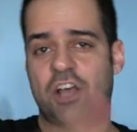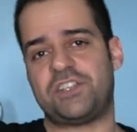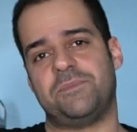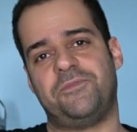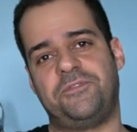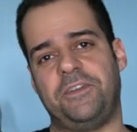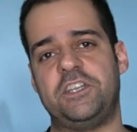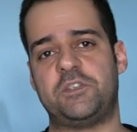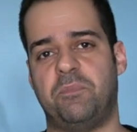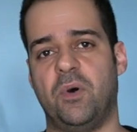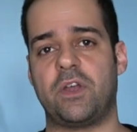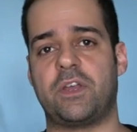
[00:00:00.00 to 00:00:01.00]
awesome
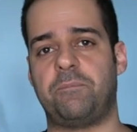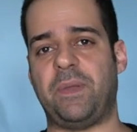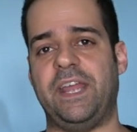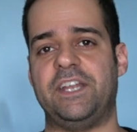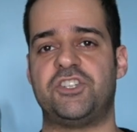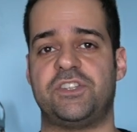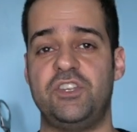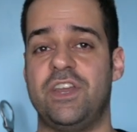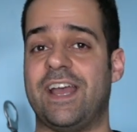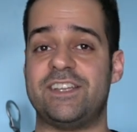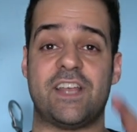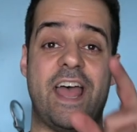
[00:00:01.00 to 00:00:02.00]
Facebook page you
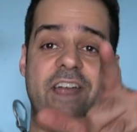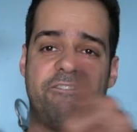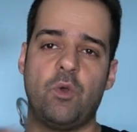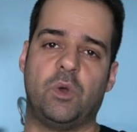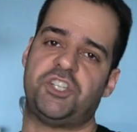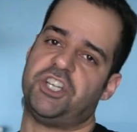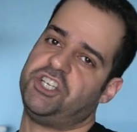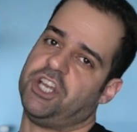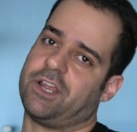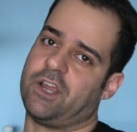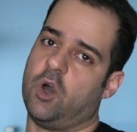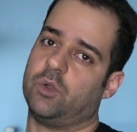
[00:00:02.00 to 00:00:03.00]
guys, everyone should
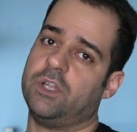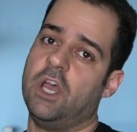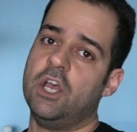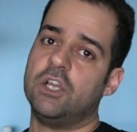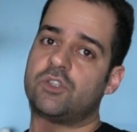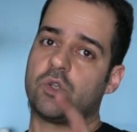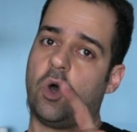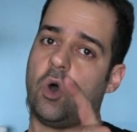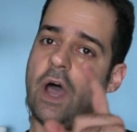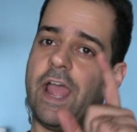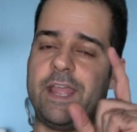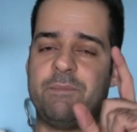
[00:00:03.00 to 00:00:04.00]
check out.
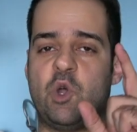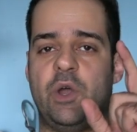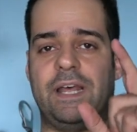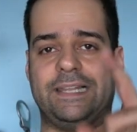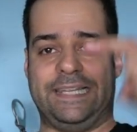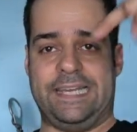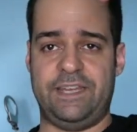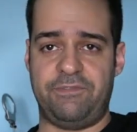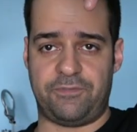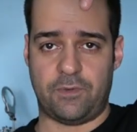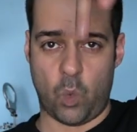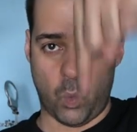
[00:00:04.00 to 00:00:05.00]
So I am going to
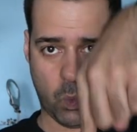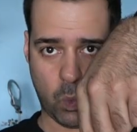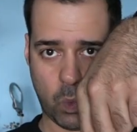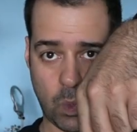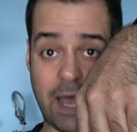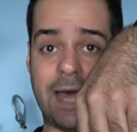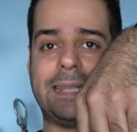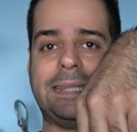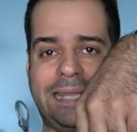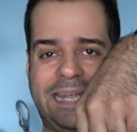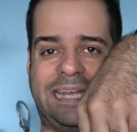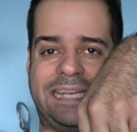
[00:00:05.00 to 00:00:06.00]
leave a
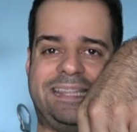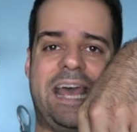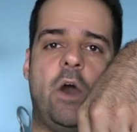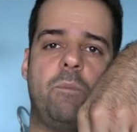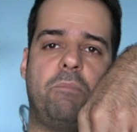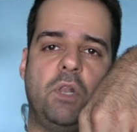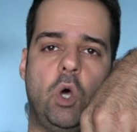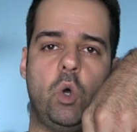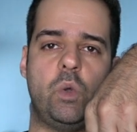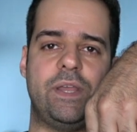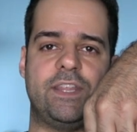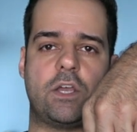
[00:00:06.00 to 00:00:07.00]
link down
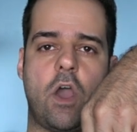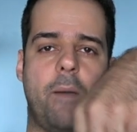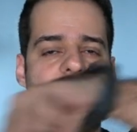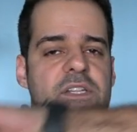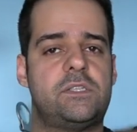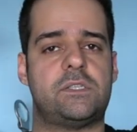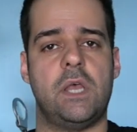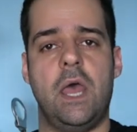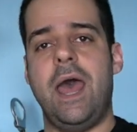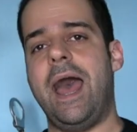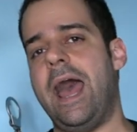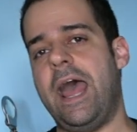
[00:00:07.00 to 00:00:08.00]
below in the comments
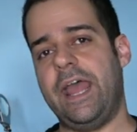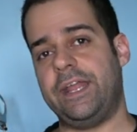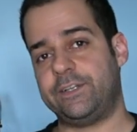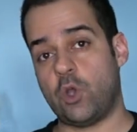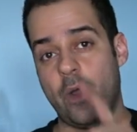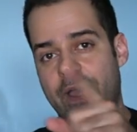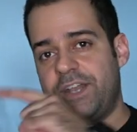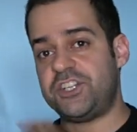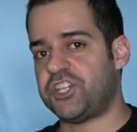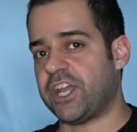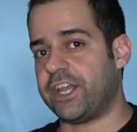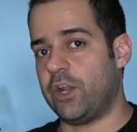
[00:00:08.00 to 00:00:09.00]
and go
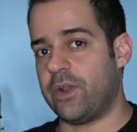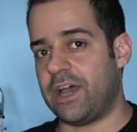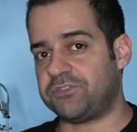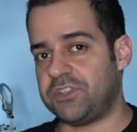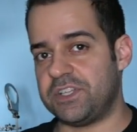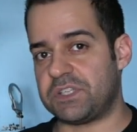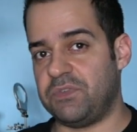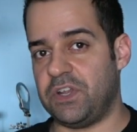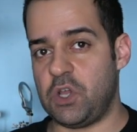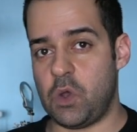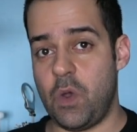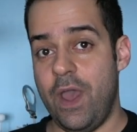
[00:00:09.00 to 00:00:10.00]
ahead check it out after this
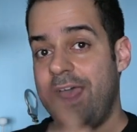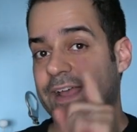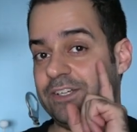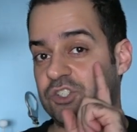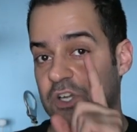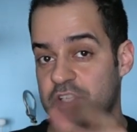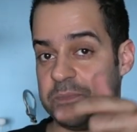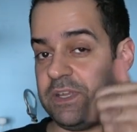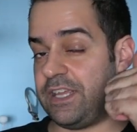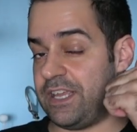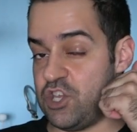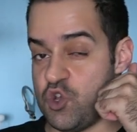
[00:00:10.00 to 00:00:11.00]
video and trust
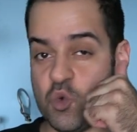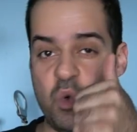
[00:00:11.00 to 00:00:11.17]
me you